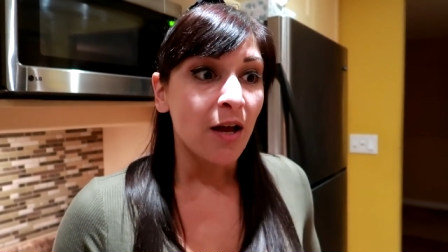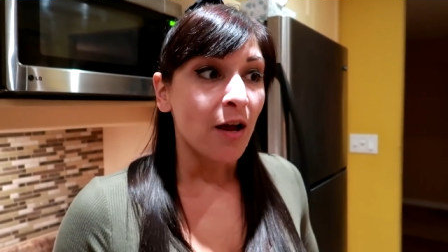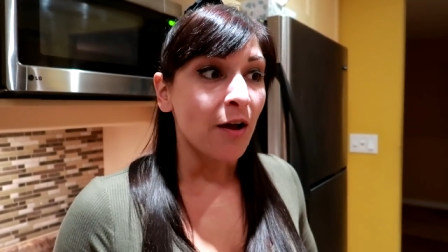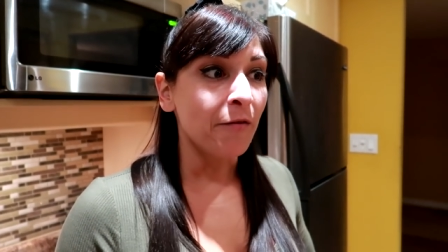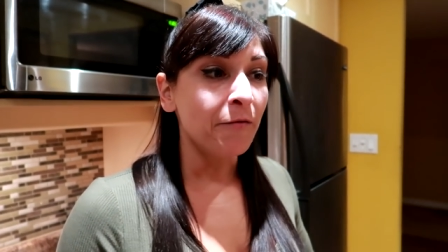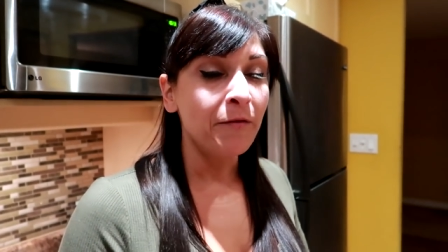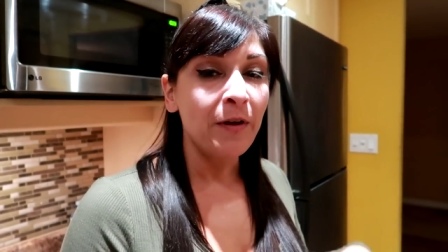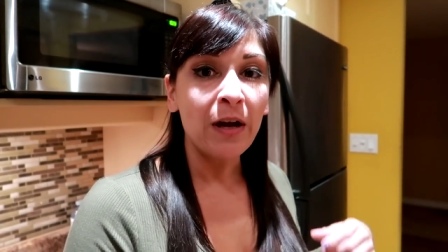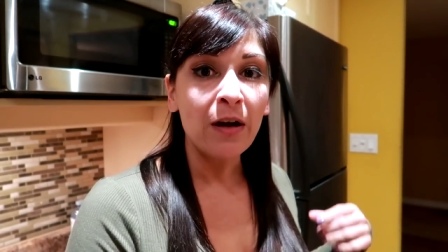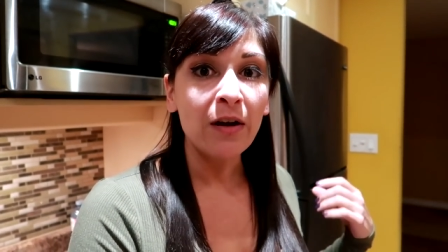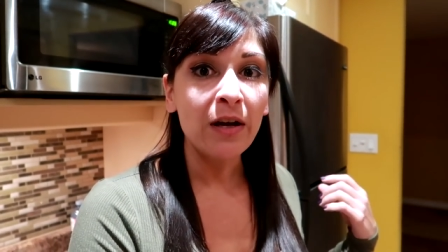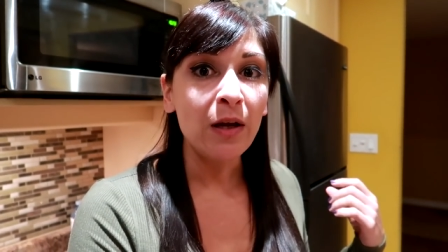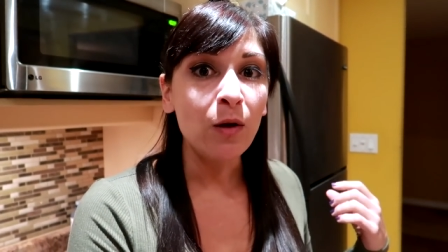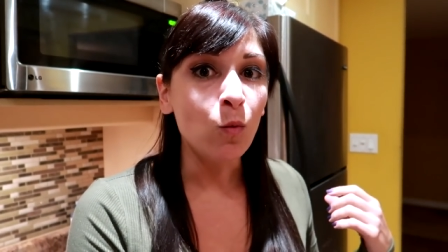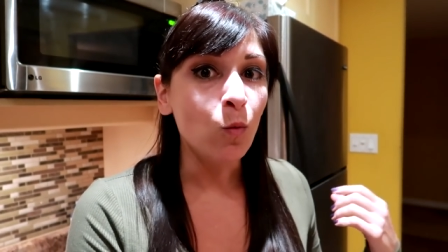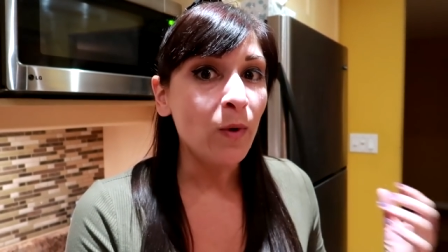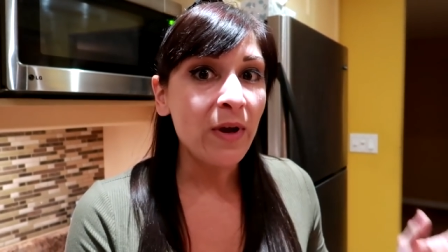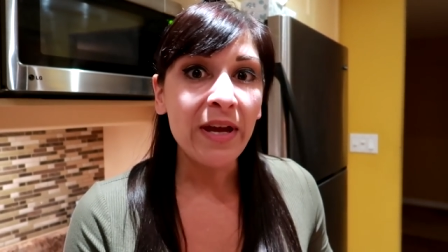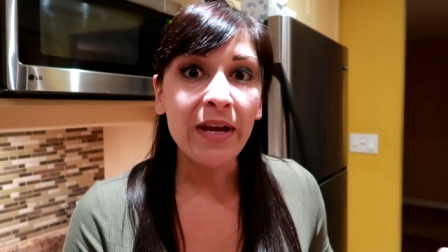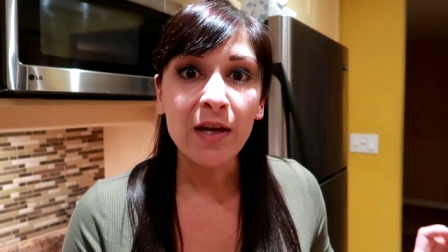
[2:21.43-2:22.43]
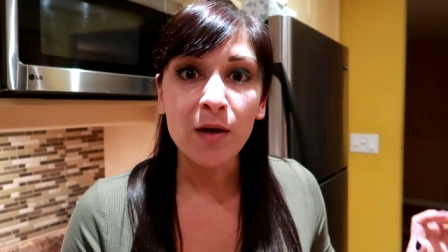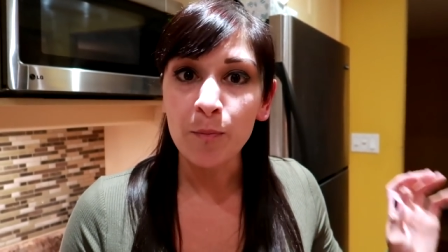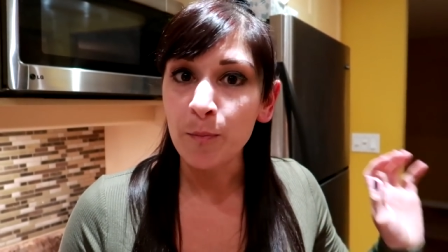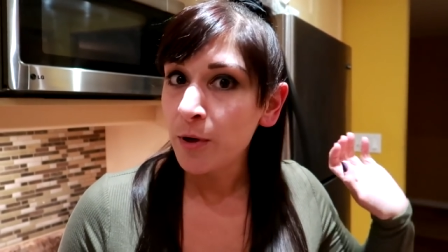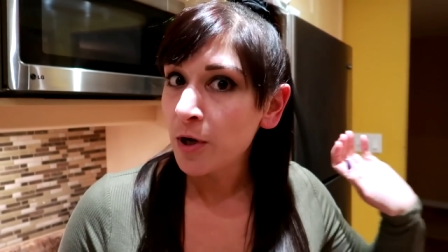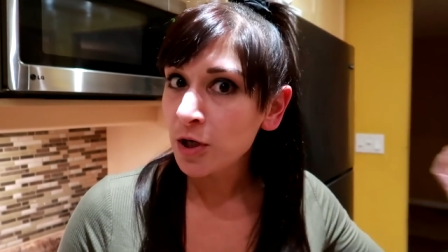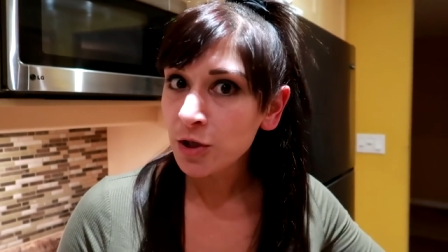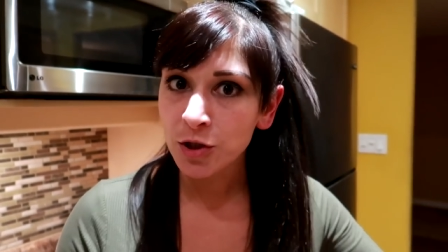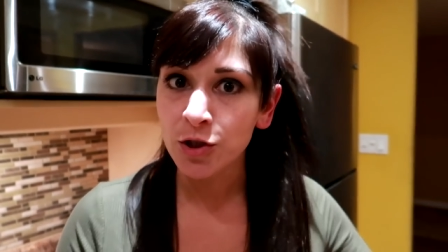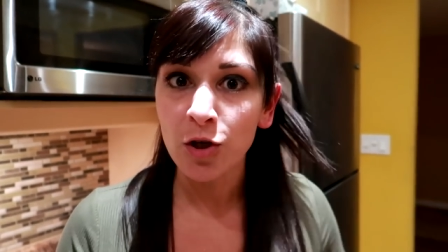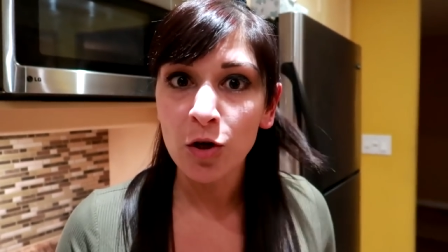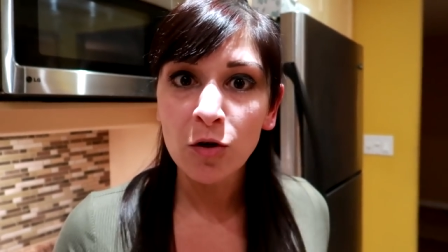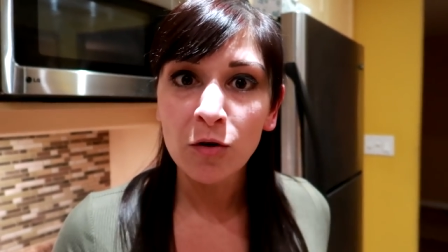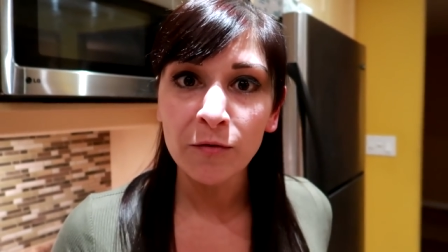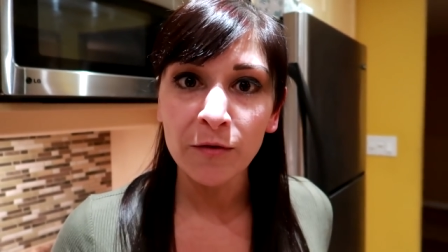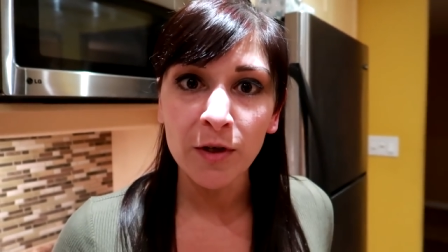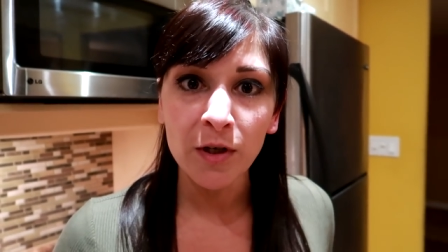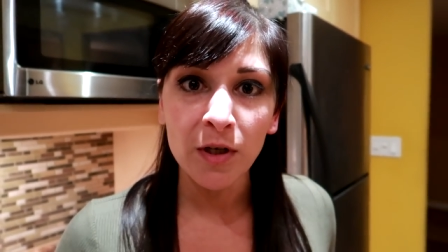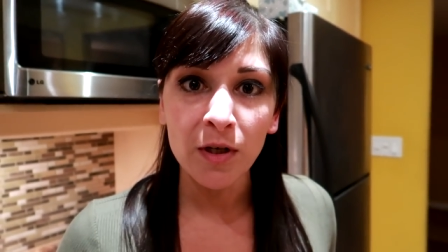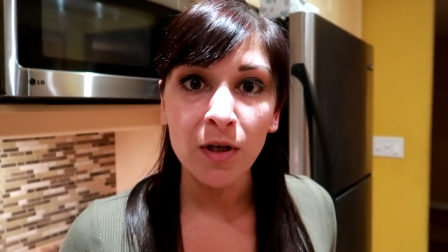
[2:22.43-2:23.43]
a very weak
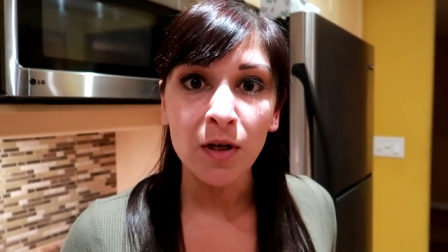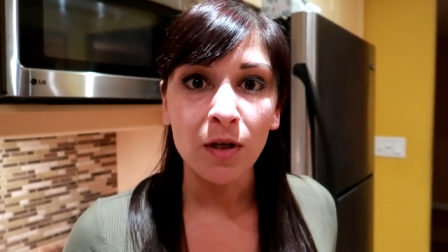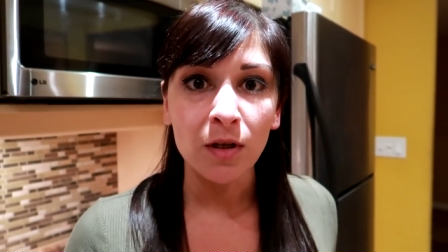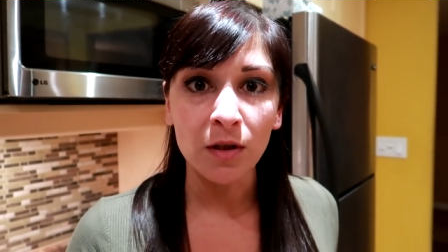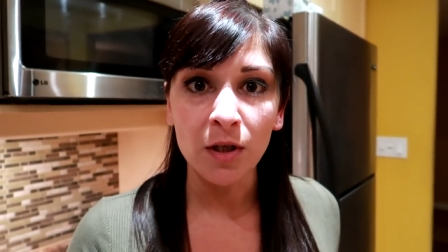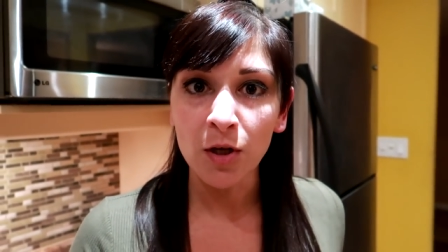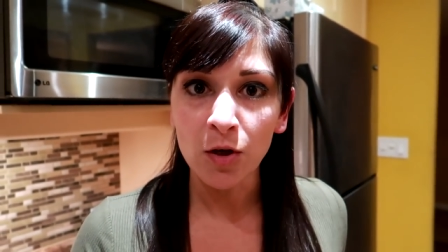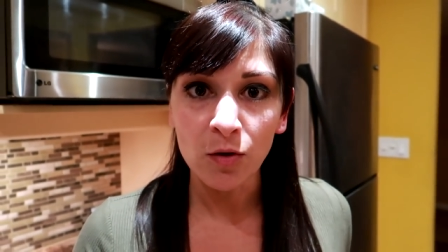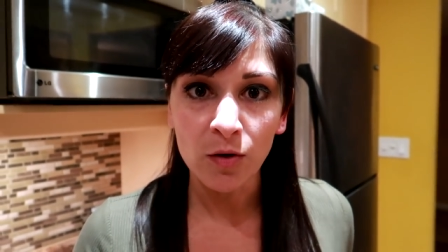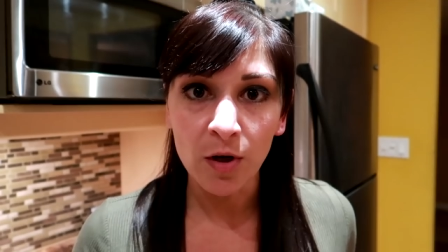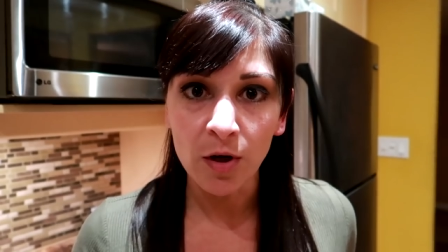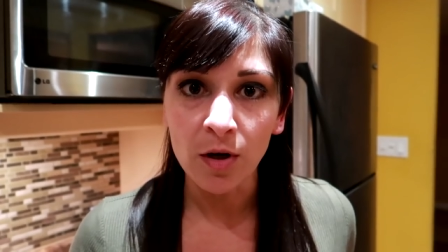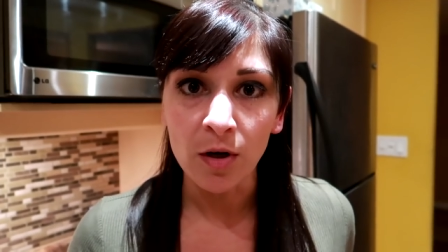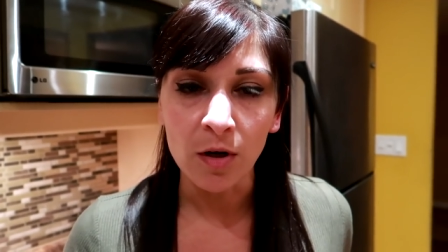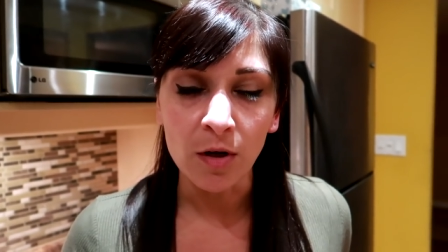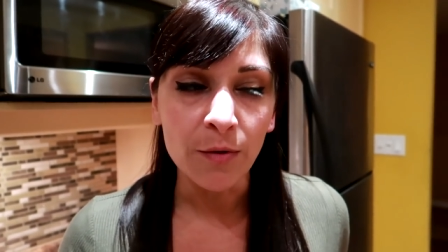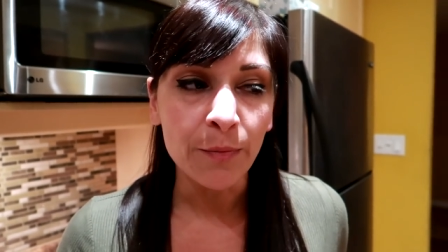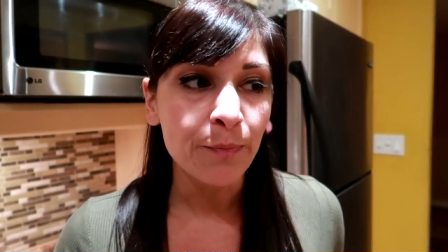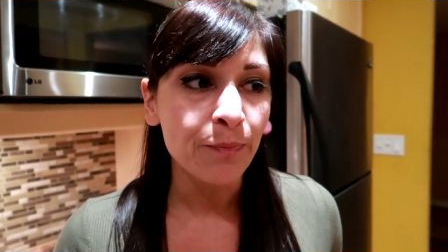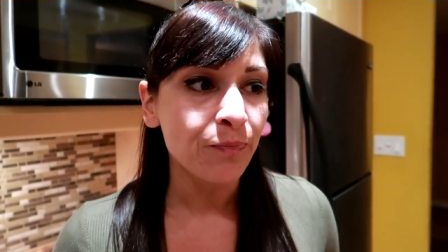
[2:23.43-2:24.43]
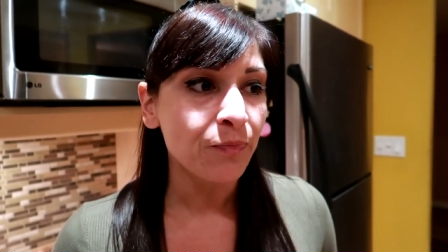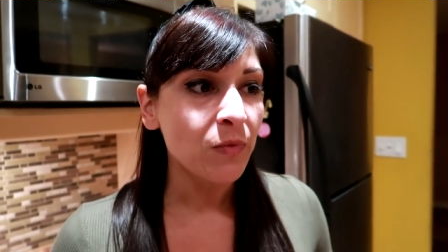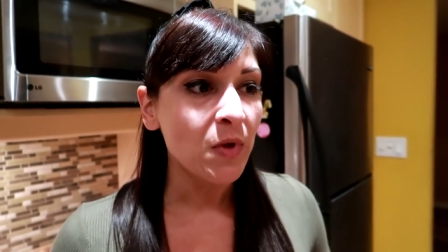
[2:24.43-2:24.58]
pushover little girl,